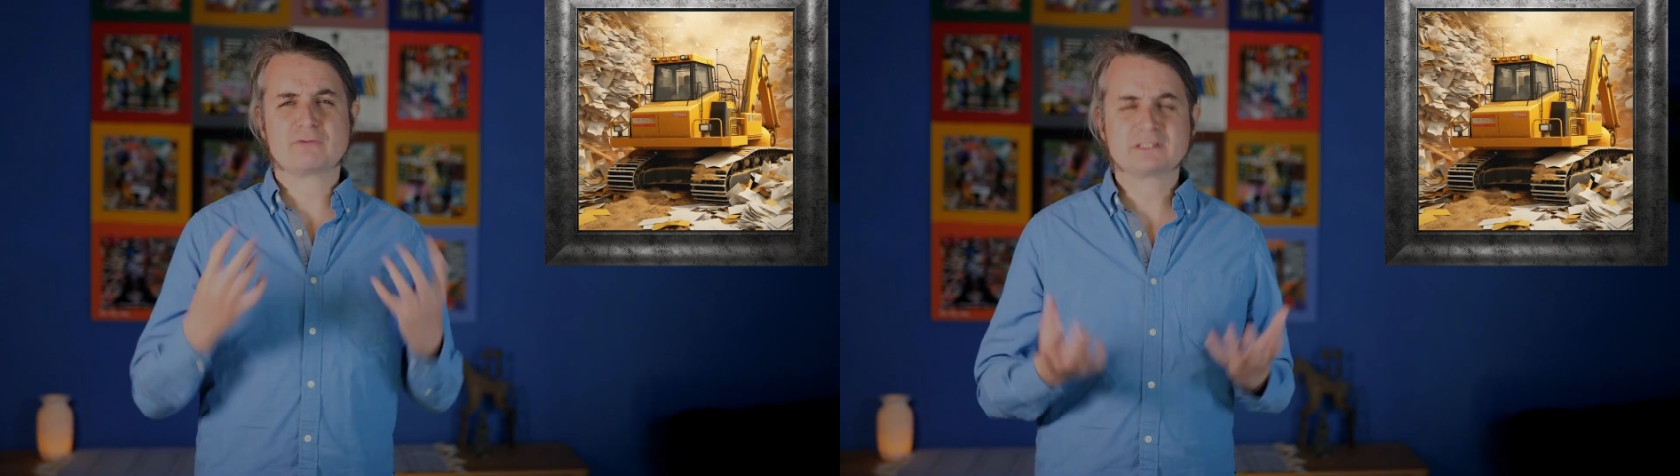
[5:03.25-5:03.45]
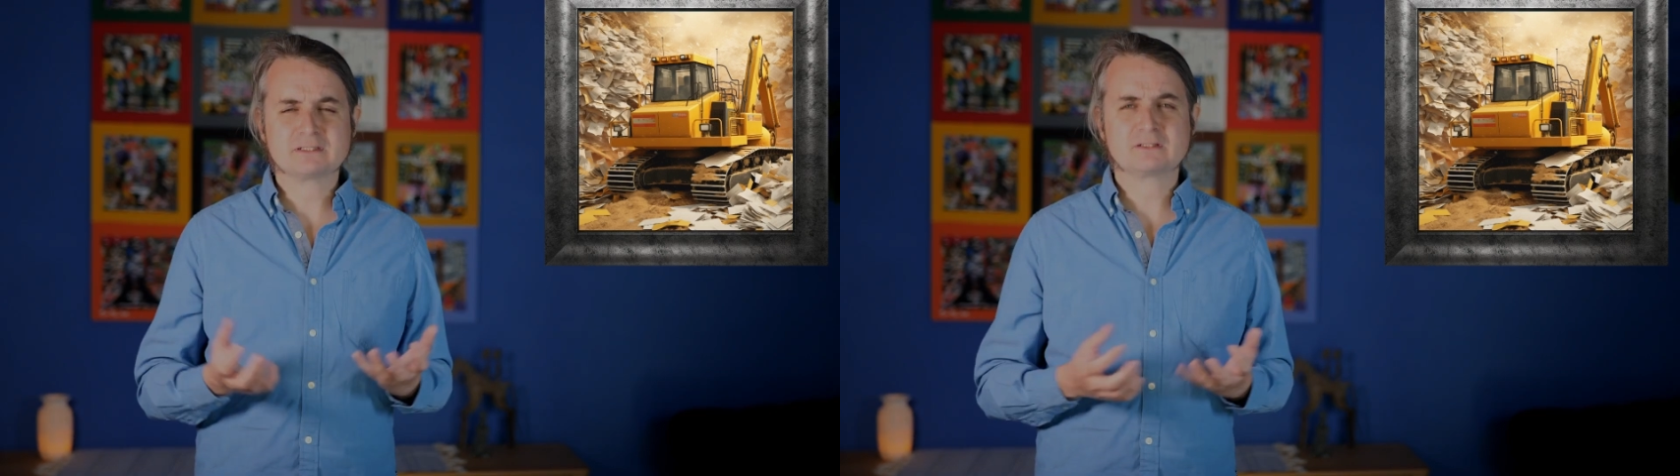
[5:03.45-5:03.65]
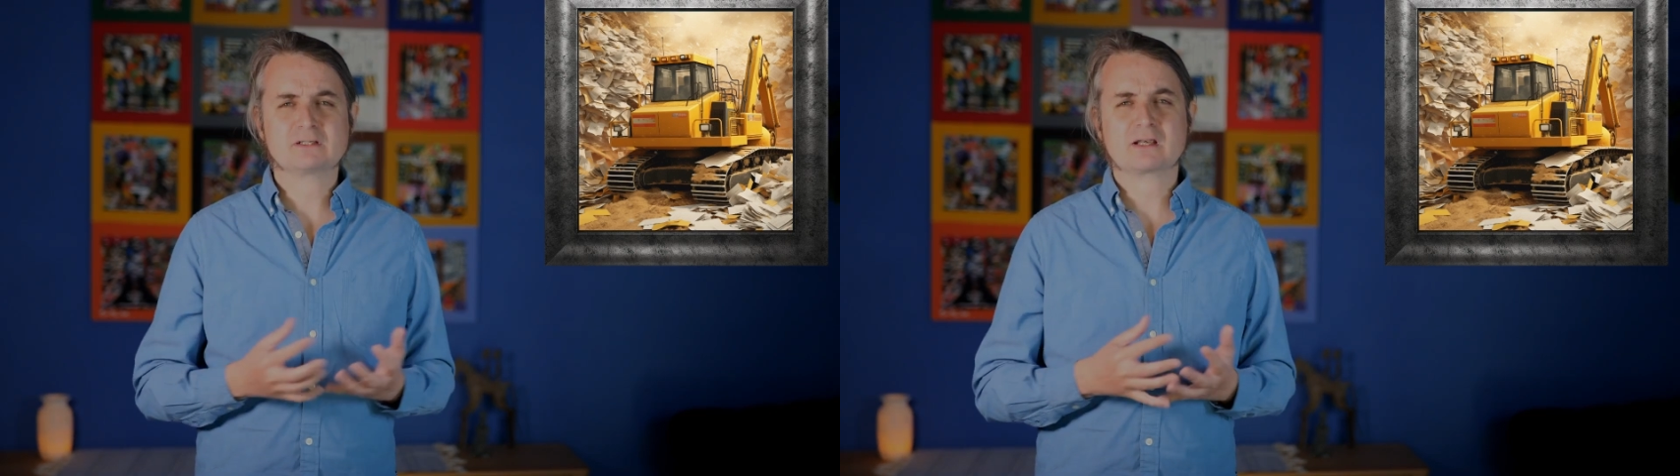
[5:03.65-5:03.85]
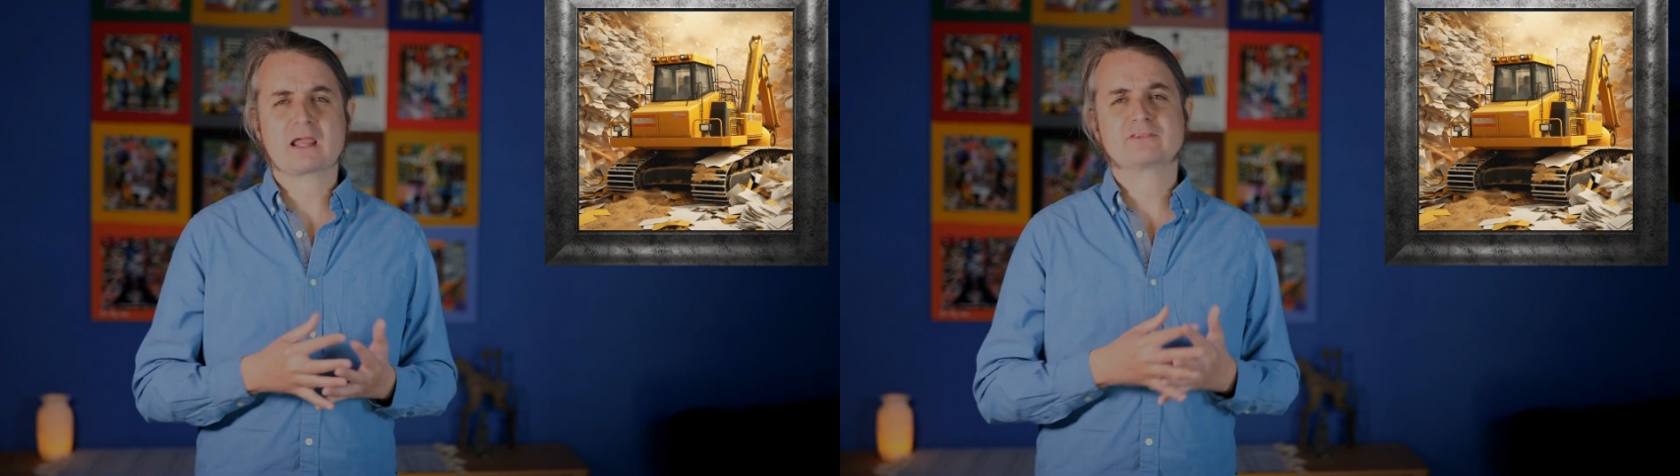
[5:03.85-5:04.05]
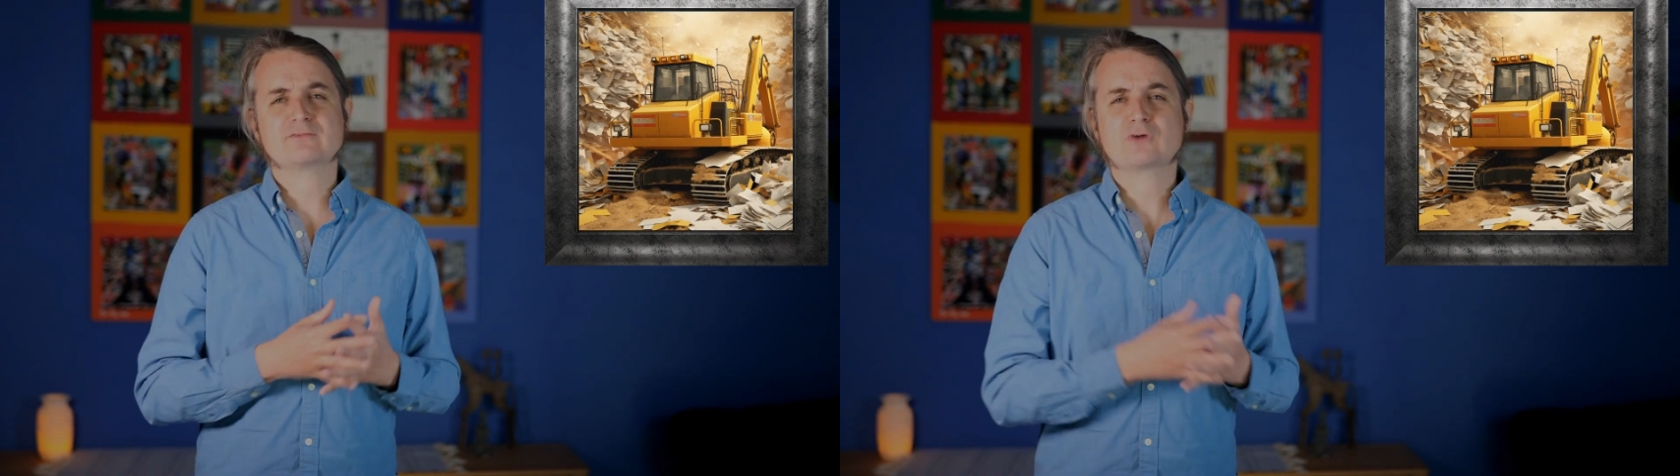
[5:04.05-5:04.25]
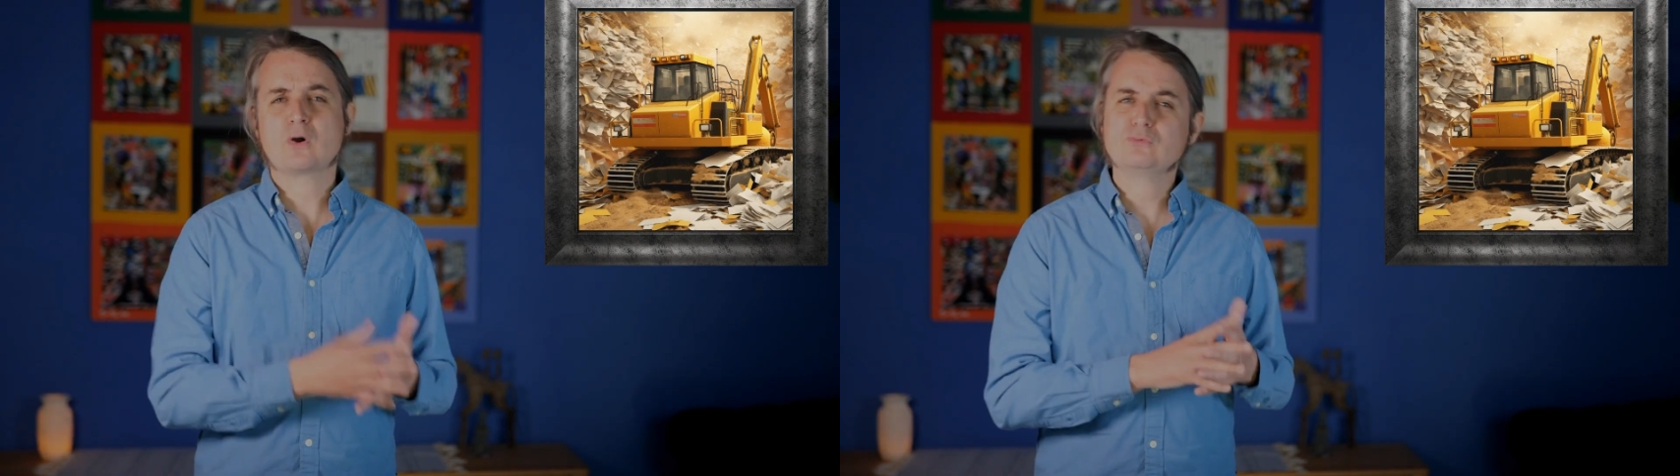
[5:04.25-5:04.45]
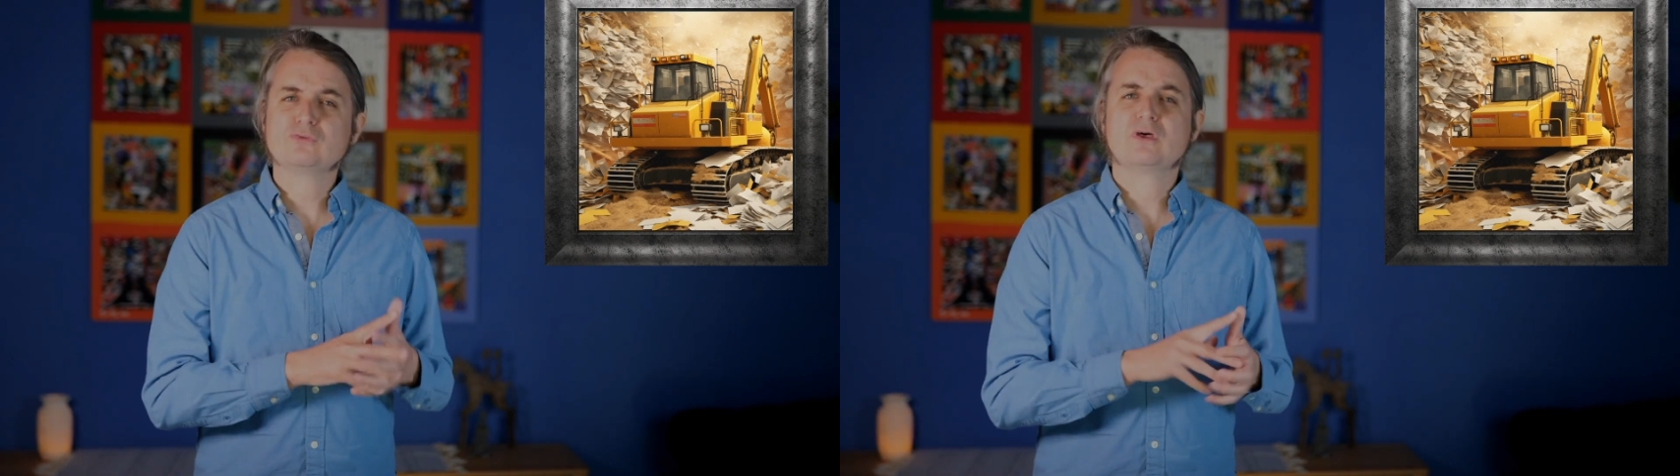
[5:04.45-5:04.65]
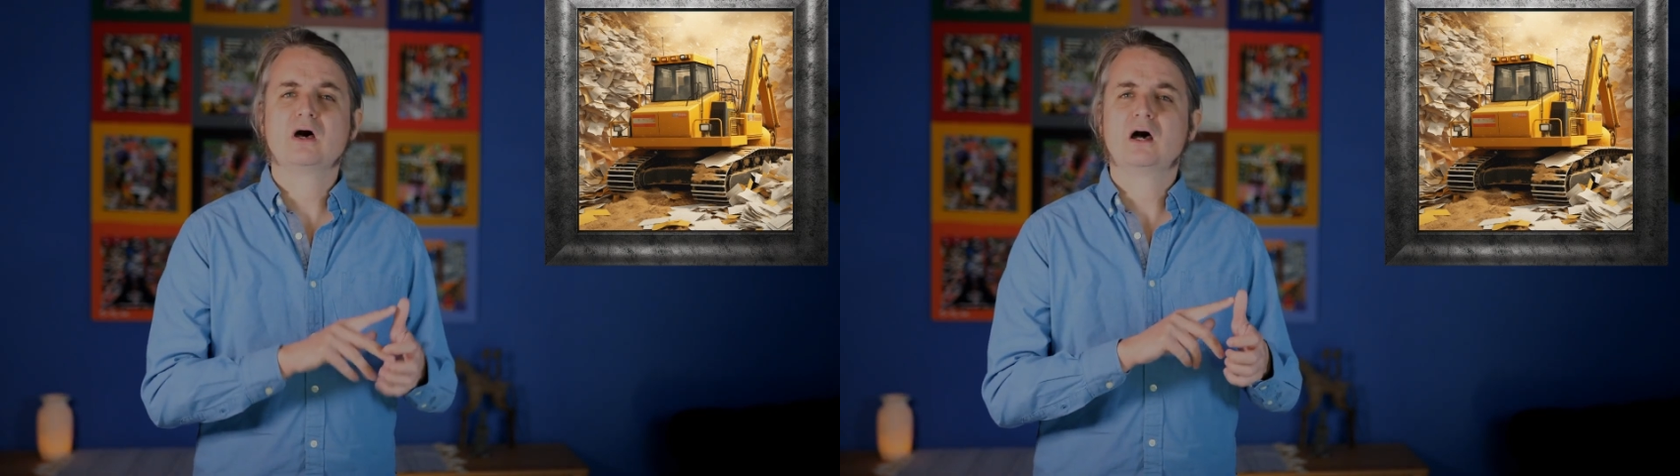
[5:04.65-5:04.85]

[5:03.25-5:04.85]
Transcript: redundant lines of code,